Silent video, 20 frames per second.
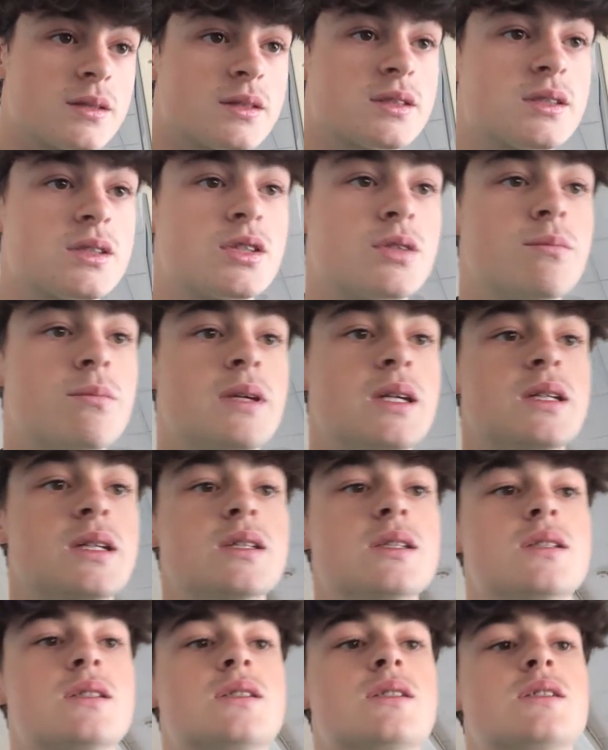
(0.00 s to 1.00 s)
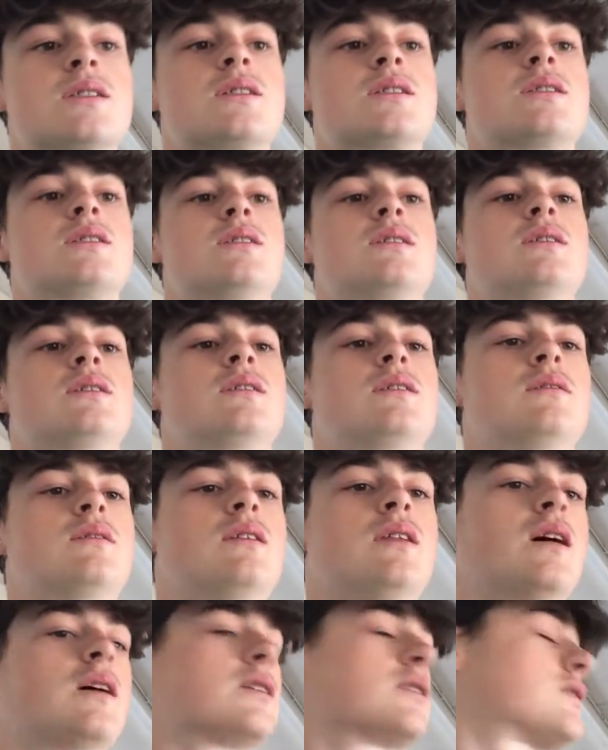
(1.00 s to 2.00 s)
such as meats,
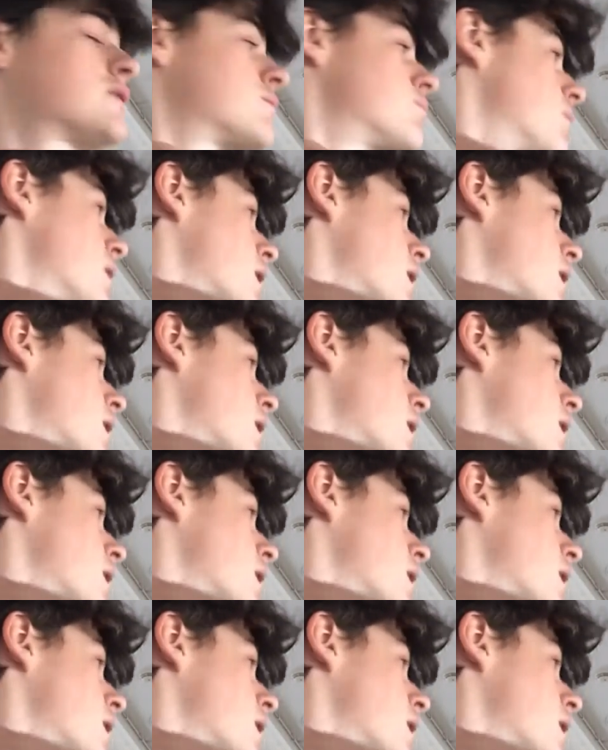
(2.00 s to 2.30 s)
nuts,